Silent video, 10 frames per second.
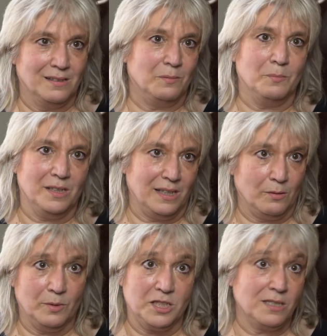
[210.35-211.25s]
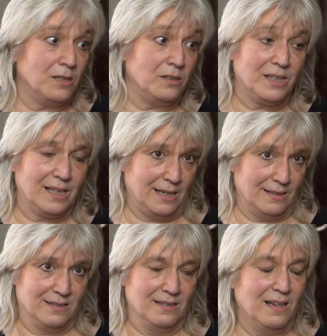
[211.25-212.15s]
in the money, which is not the
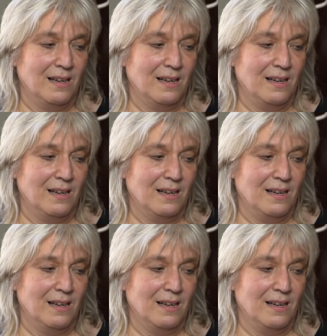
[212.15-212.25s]
case.